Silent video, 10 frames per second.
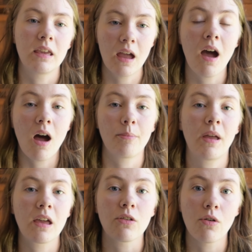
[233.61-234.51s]
get up
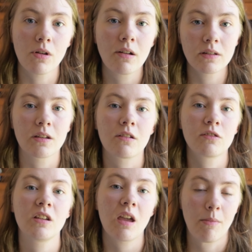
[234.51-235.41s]
and go downstairs
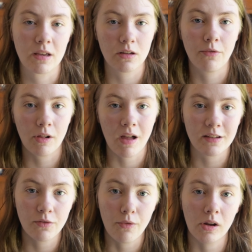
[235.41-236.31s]
to get myself a
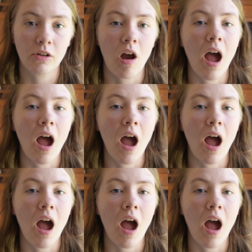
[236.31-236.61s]
glass of water.